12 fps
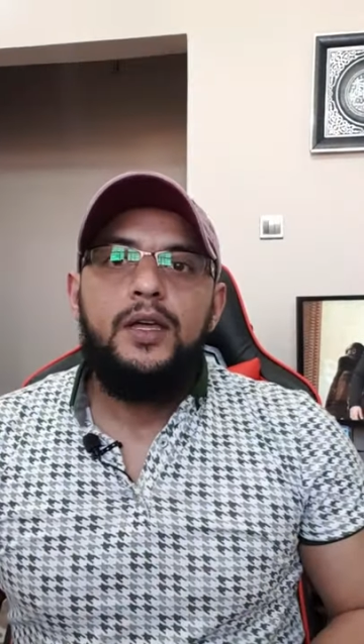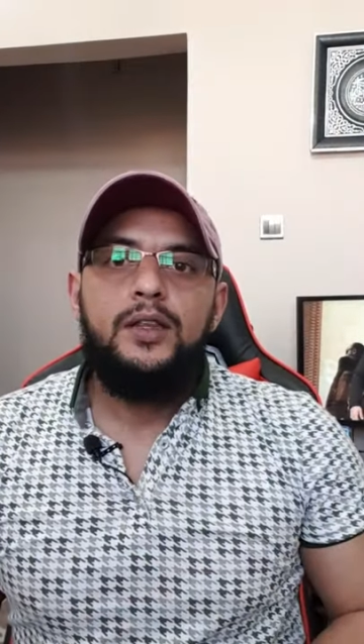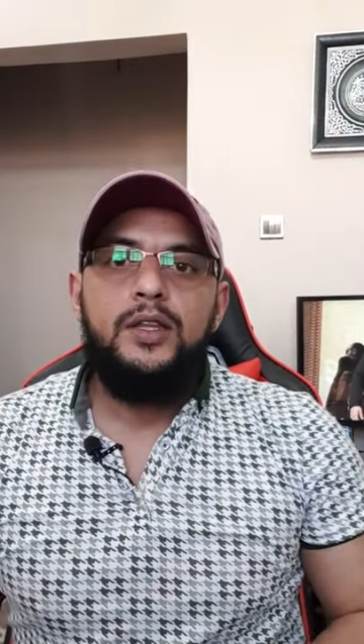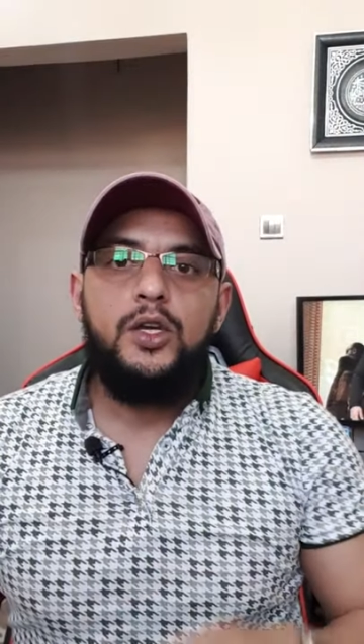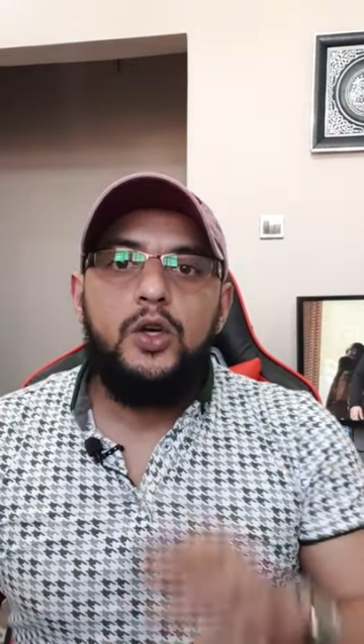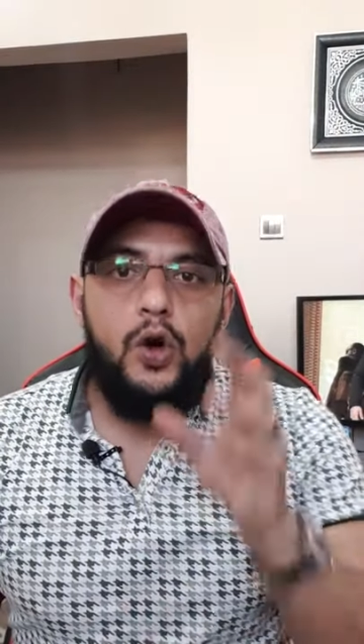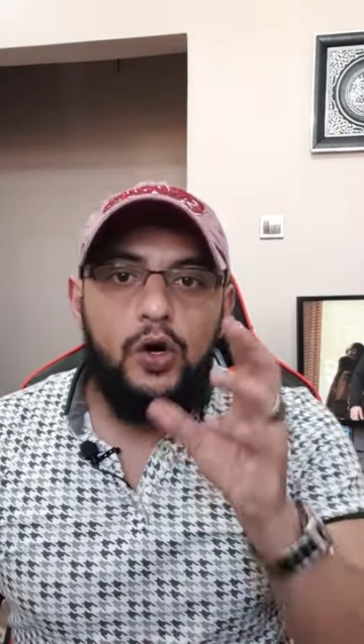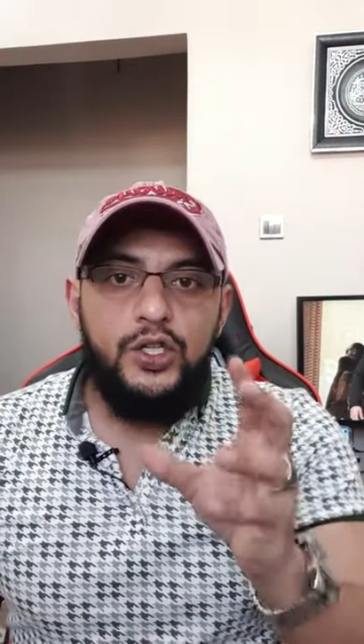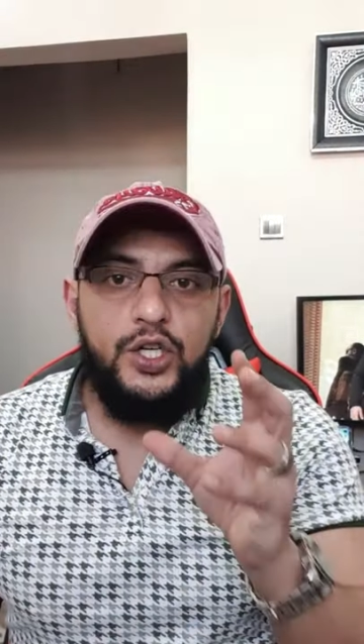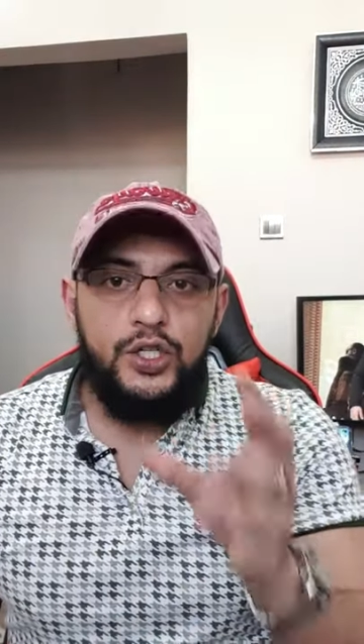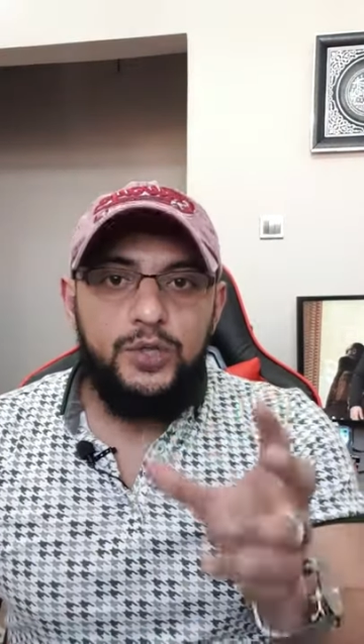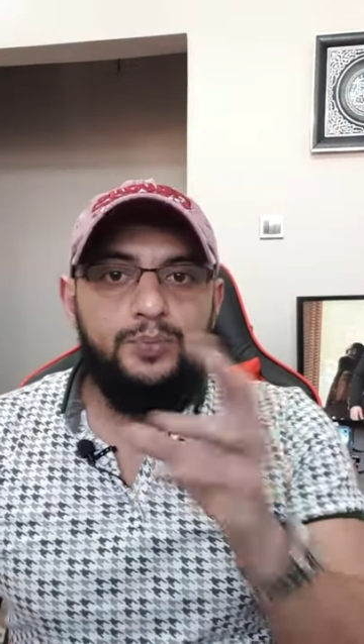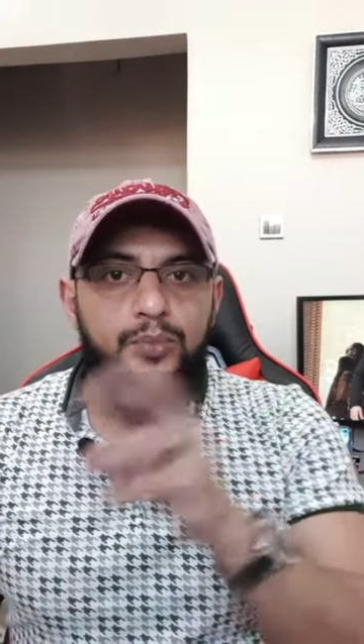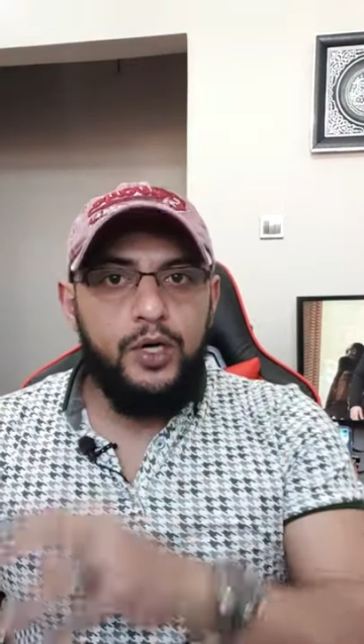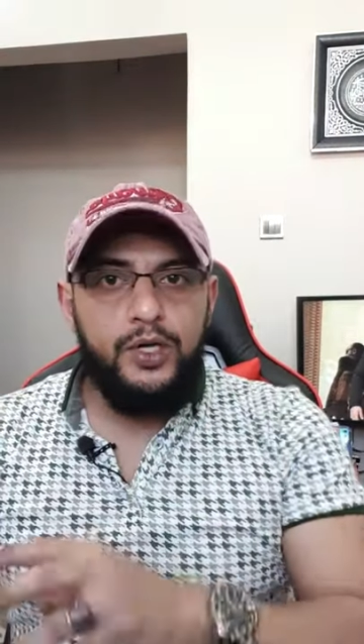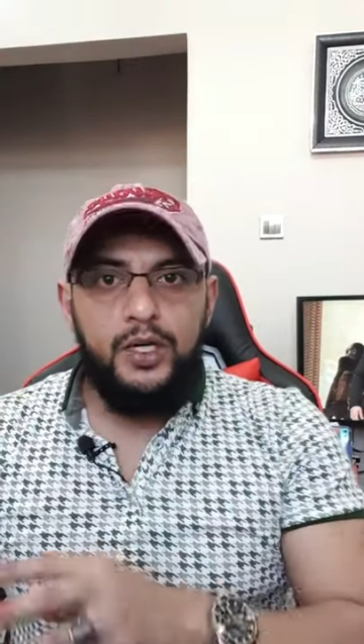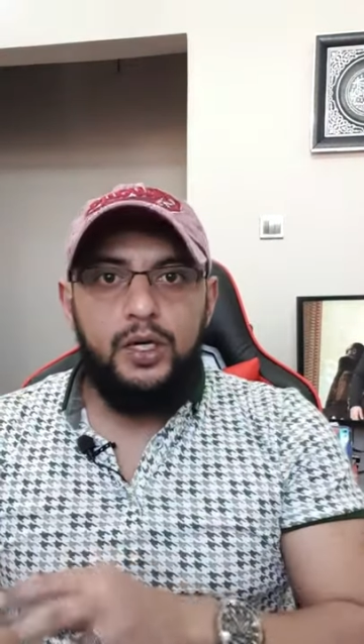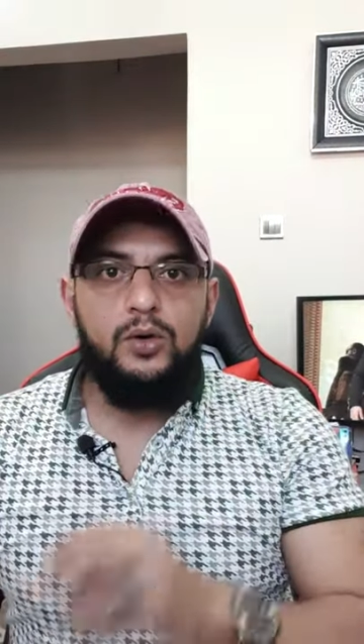the gorgeous
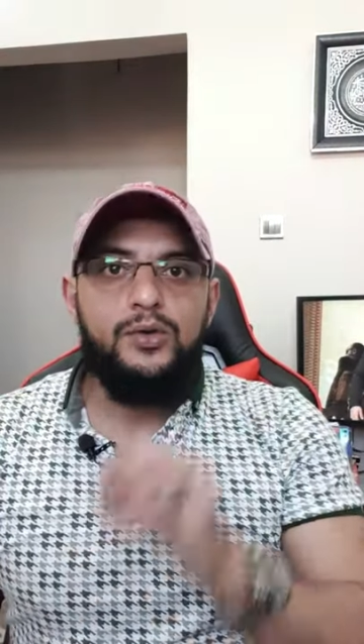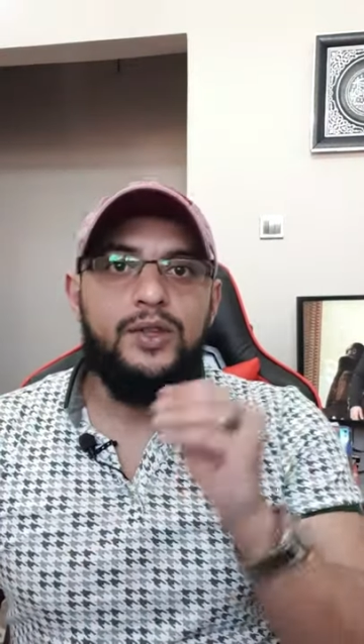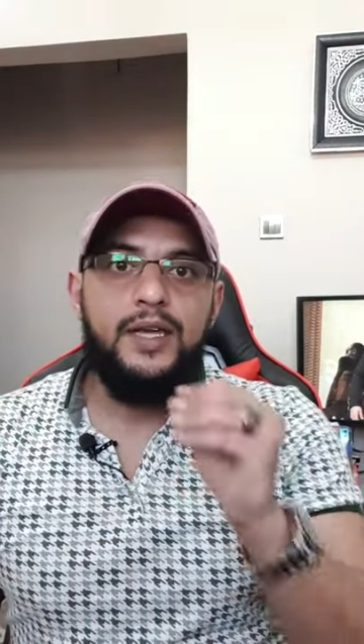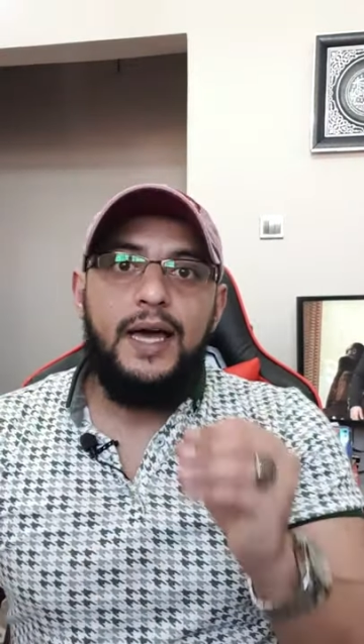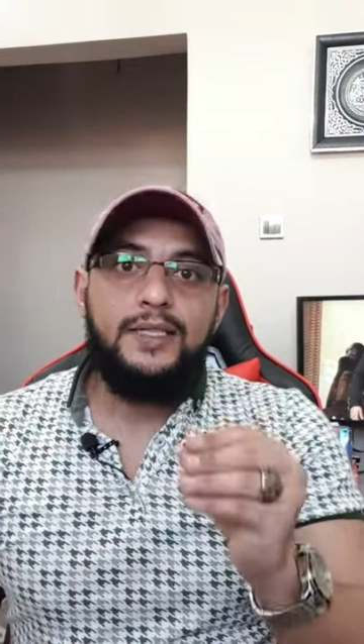body or the